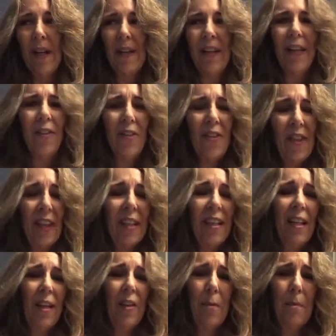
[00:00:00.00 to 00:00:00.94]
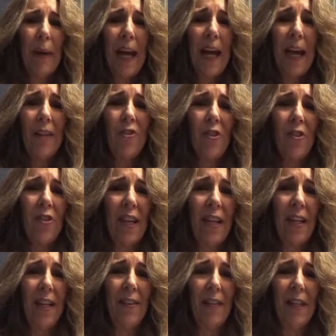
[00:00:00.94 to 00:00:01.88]
the insignia the patches
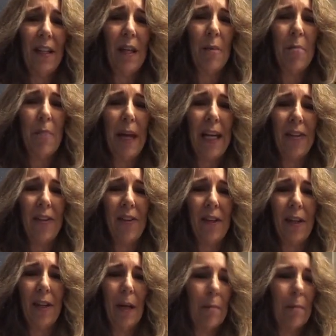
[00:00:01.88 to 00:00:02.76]
anything that makes it a